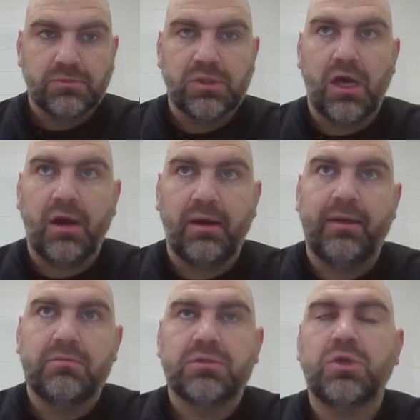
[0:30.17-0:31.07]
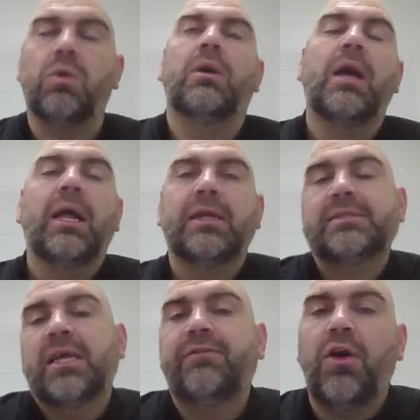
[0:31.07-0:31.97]
All right, so let's
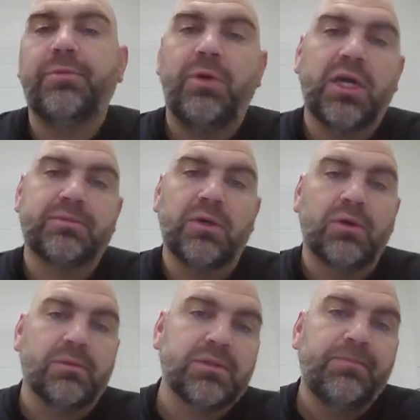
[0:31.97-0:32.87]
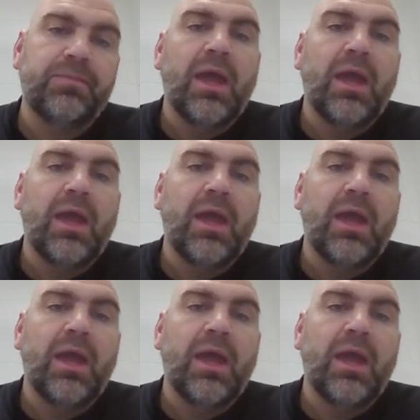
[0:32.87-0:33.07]
think of all the possible outcomes.